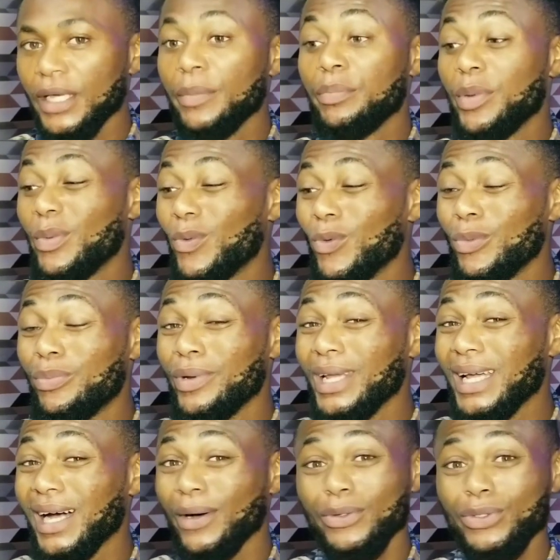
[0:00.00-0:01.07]
people will
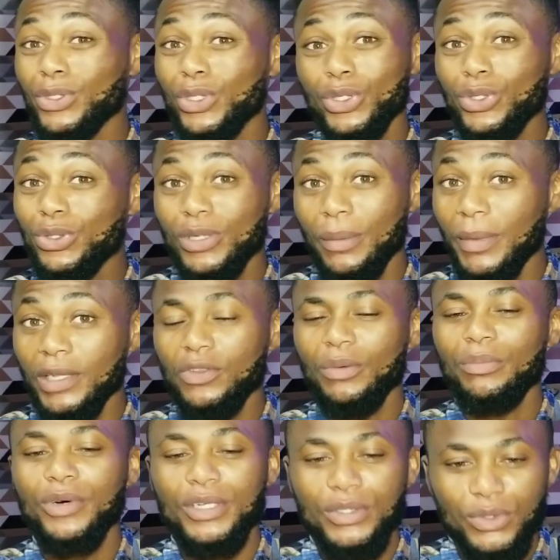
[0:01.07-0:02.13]
bring out huge amount of
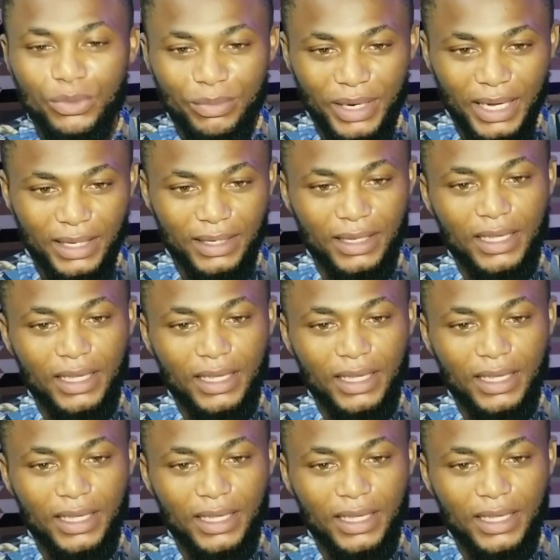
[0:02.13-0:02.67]
money to buy.